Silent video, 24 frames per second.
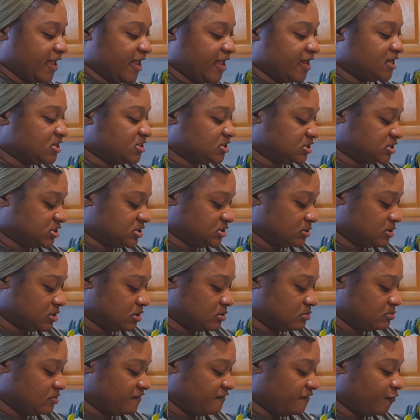eggs
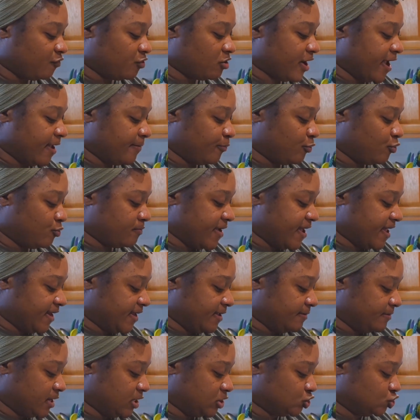before I put my
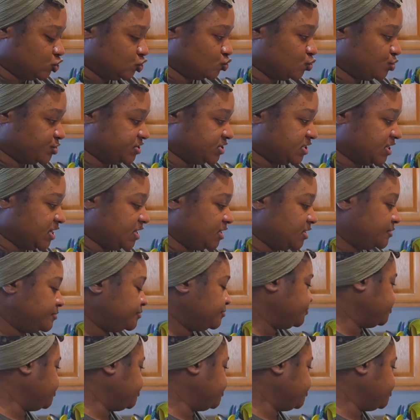lemon juice in.